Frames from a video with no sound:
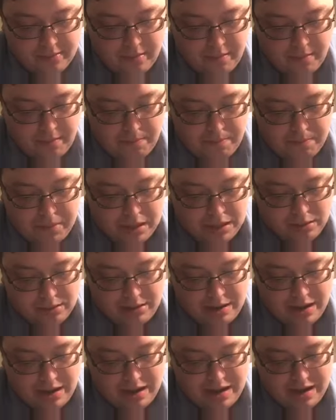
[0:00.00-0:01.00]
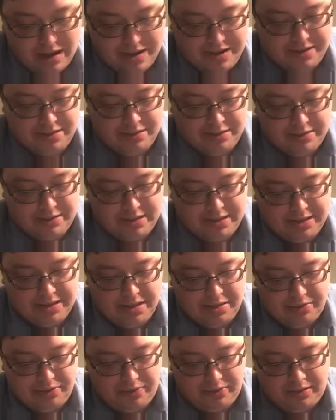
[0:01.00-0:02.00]
Malchi, the son
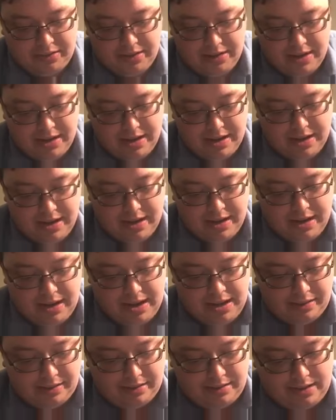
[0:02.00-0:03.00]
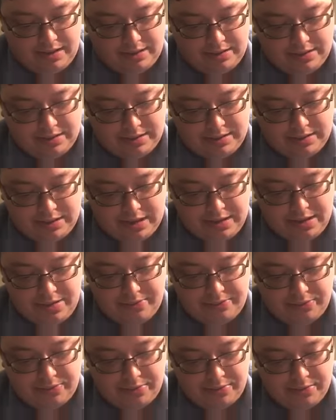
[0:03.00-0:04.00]
of Ethni, the son of
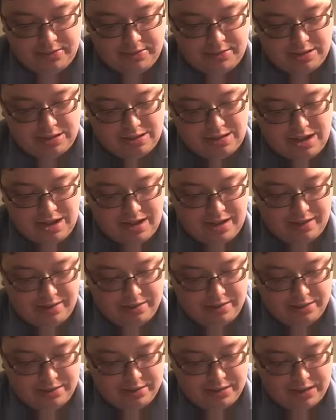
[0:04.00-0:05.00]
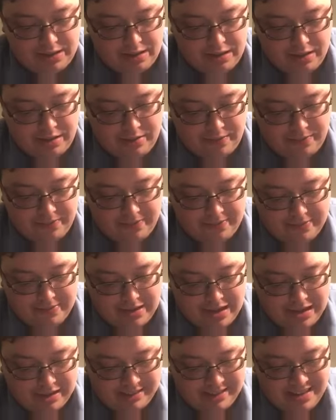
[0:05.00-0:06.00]
Zarai, the son of
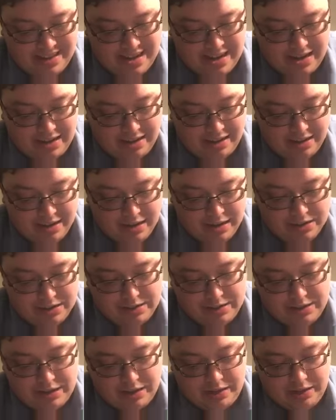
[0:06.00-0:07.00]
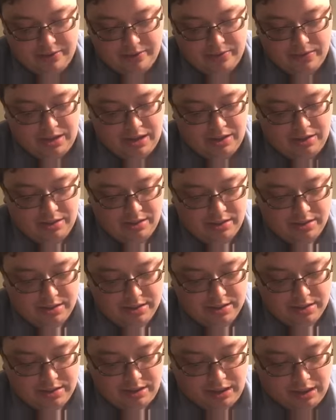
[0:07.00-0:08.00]
Adai, the son of
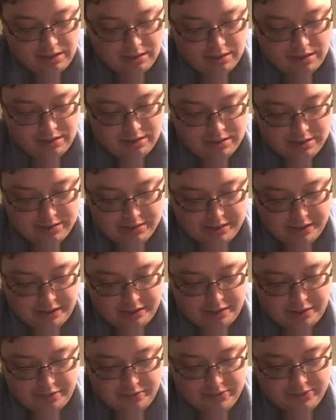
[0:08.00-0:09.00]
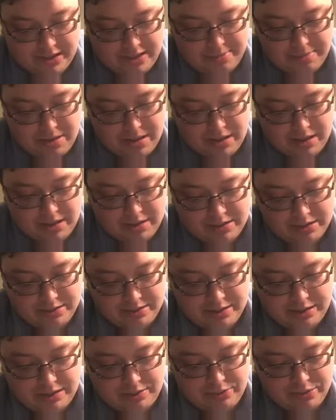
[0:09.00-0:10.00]
Ethan, the son of Zima, the
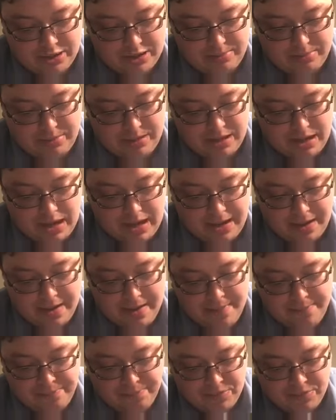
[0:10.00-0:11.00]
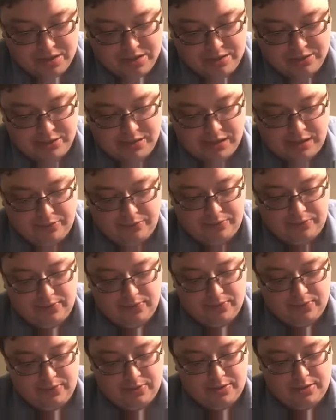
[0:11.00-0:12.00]
son of Shemai, the son of
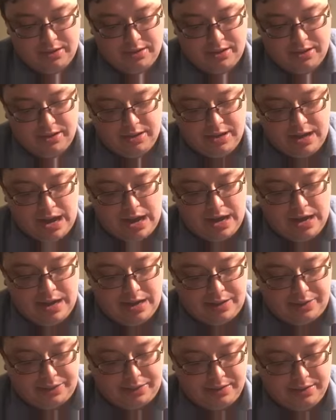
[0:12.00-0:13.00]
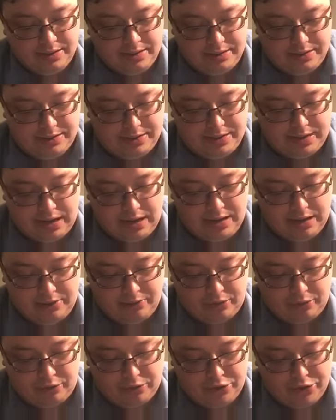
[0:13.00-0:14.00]
Yahath, the son of
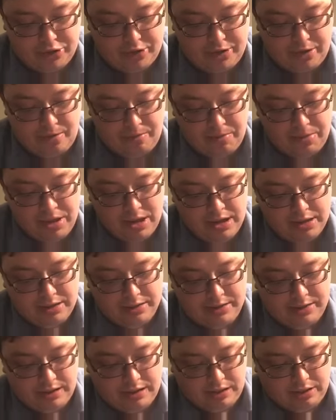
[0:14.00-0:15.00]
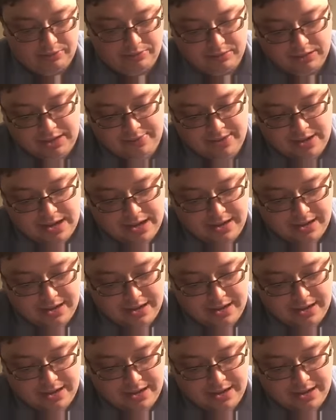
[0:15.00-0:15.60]
Gershom, the son of Levi.